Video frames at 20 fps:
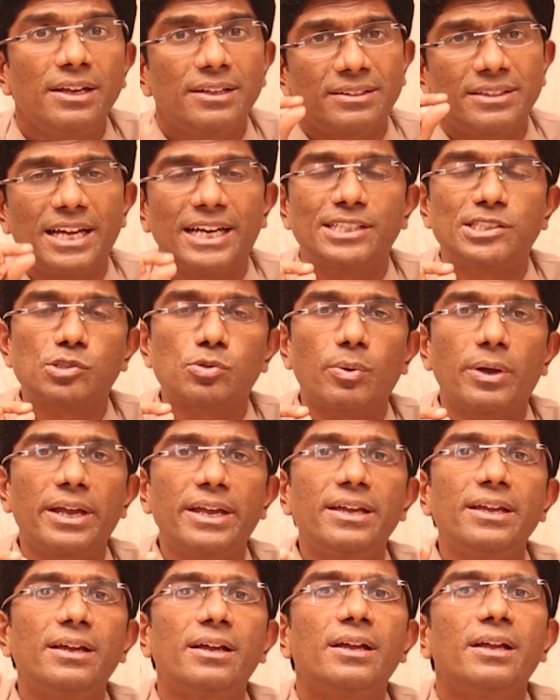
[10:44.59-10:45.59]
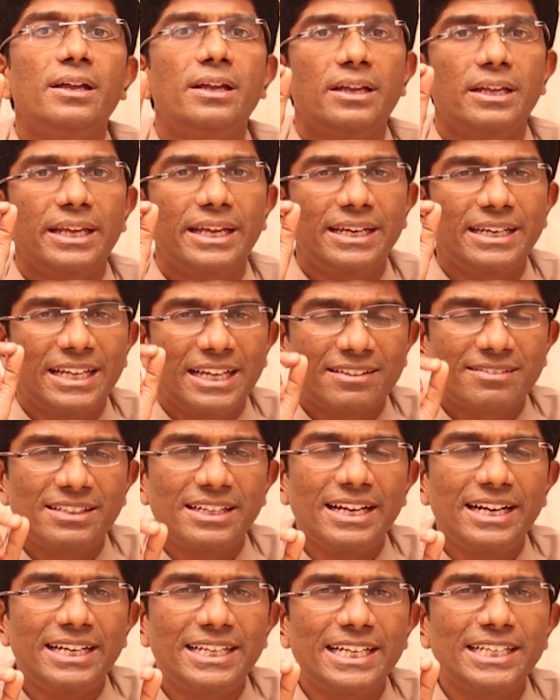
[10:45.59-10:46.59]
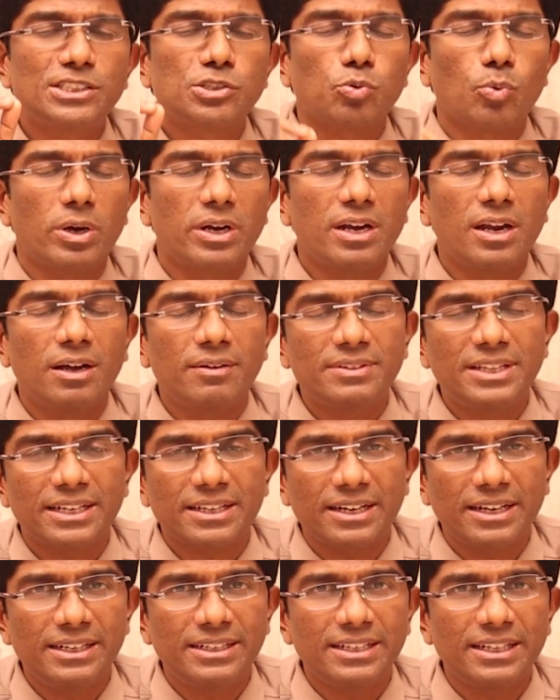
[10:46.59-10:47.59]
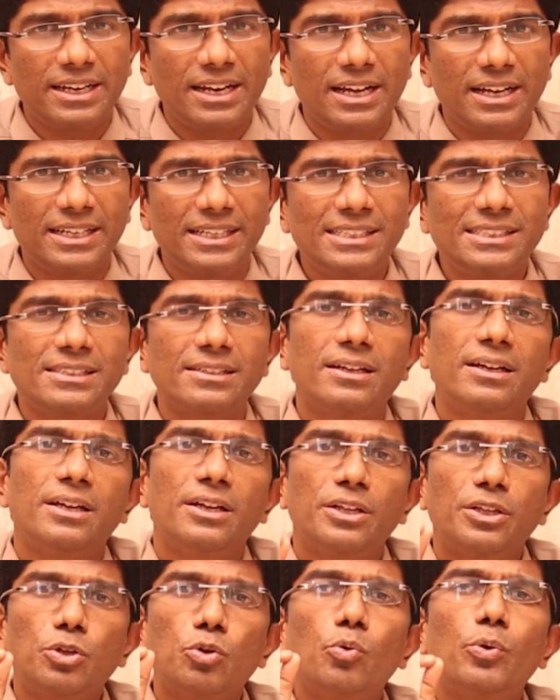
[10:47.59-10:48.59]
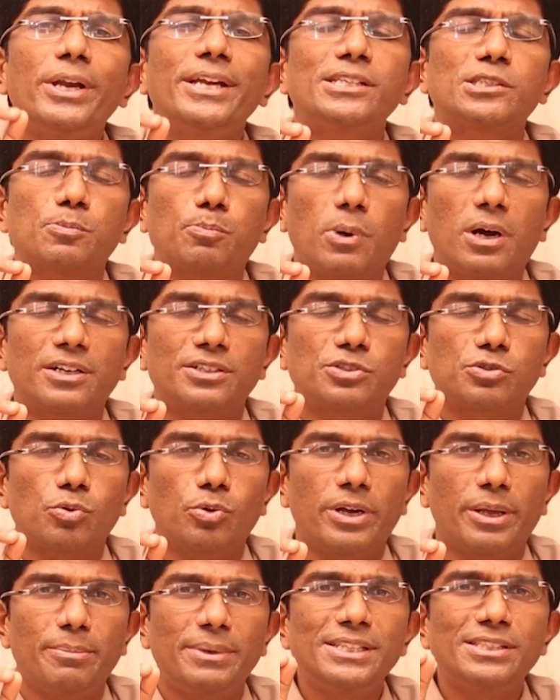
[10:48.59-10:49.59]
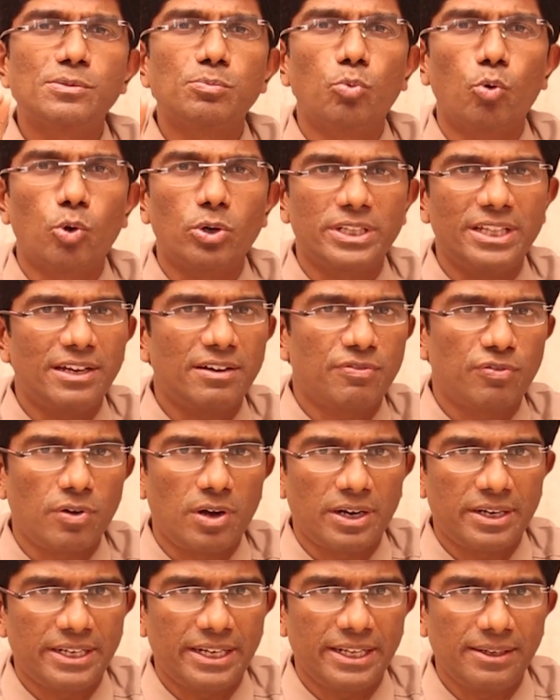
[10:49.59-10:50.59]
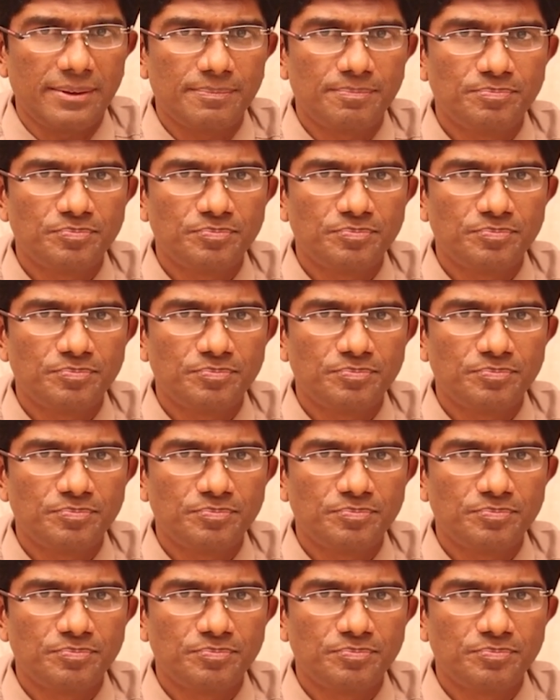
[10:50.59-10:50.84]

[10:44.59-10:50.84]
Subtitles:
That's why in SADH one of the criteria is urine spot sodium is more than 40.